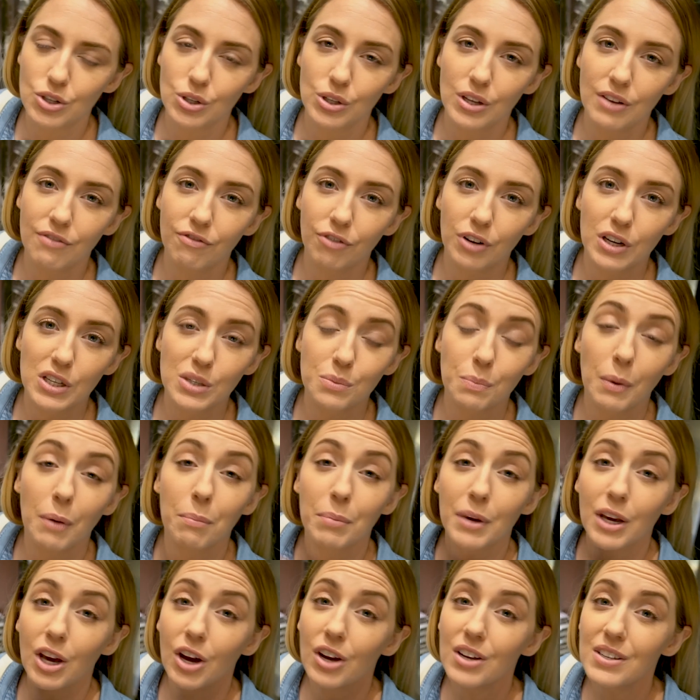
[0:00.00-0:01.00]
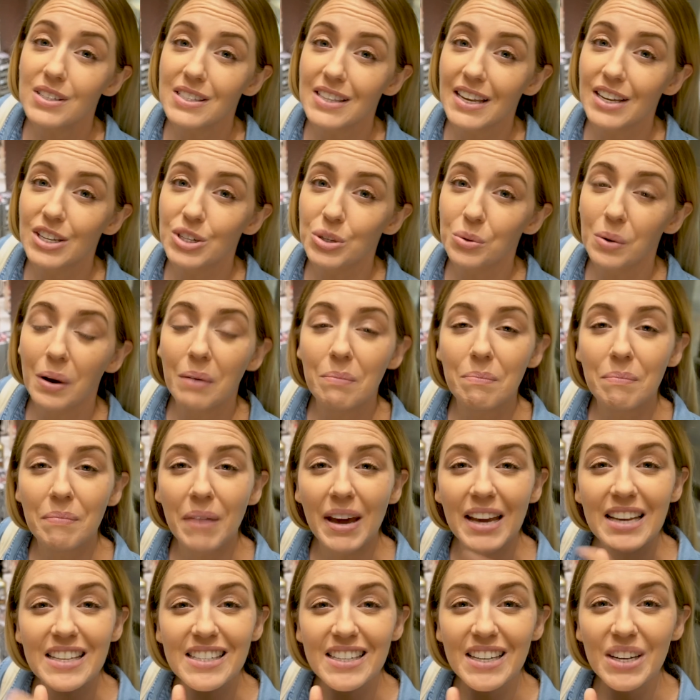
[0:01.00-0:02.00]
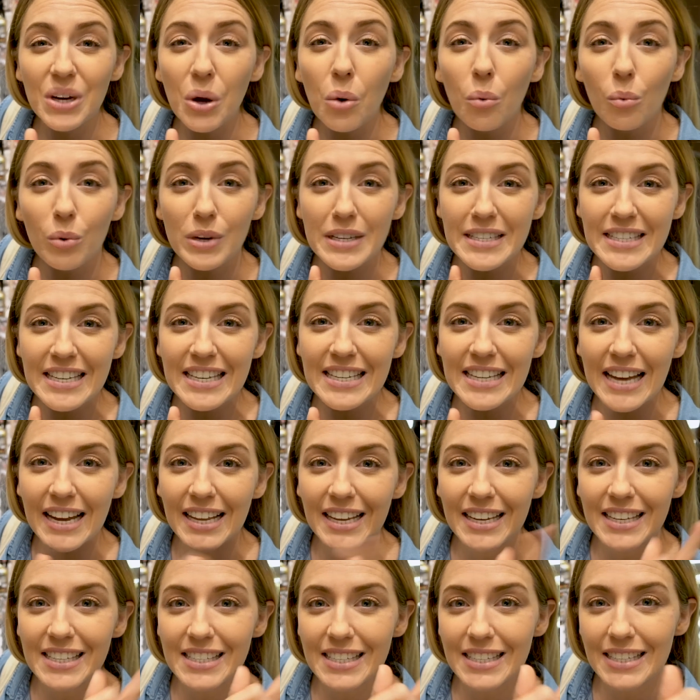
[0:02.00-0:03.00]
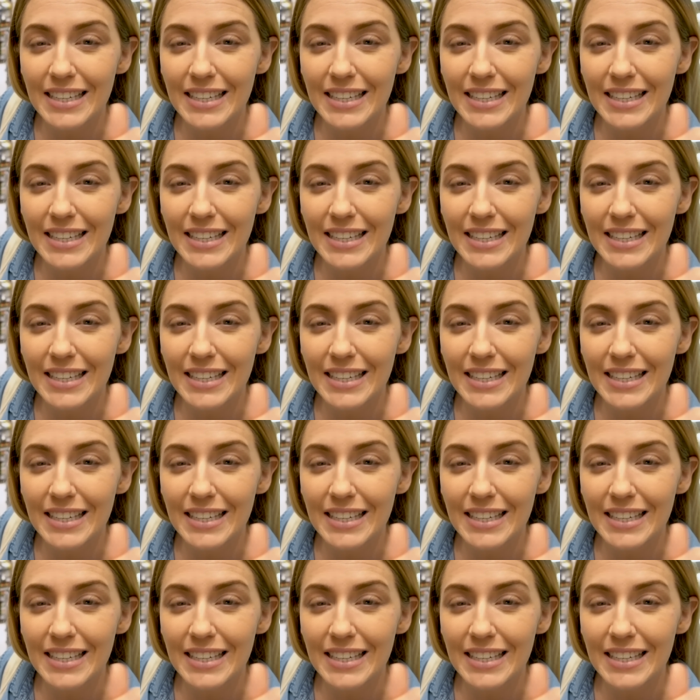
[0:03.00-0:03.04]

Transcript: duty-free spot because they do amazing whiskey tasting